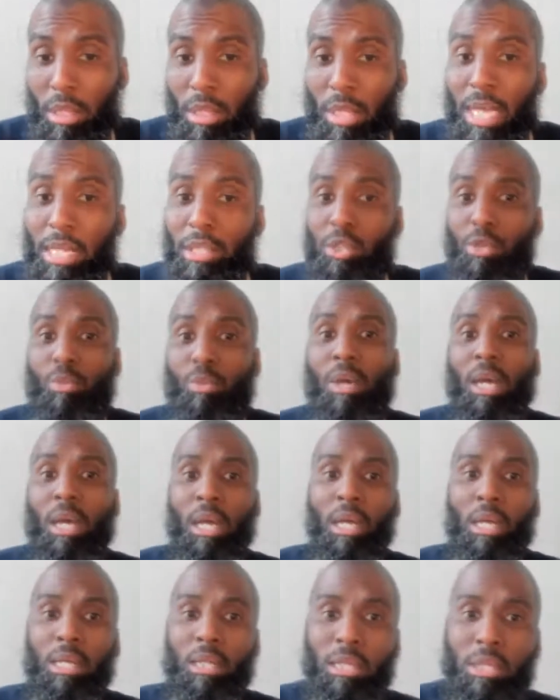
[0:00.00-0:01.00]
That's
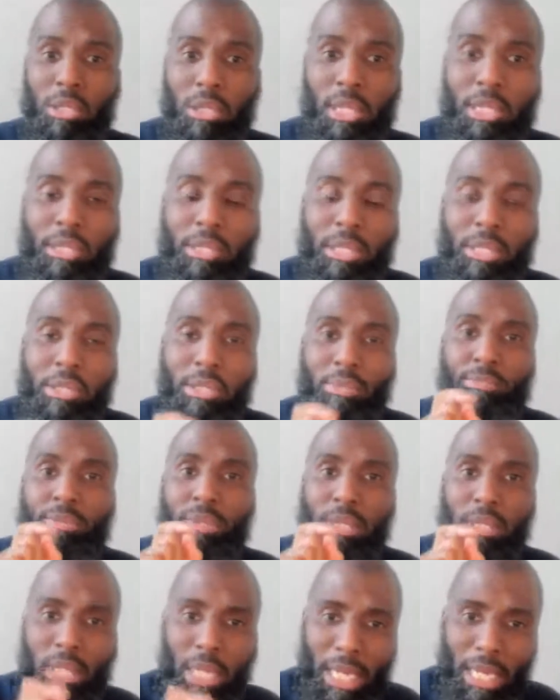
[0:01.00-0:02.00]
why the sentence
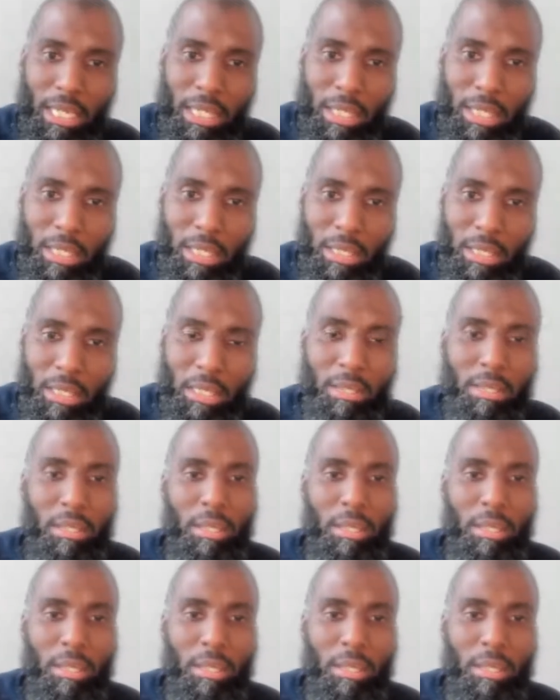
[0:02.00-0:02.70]
protected,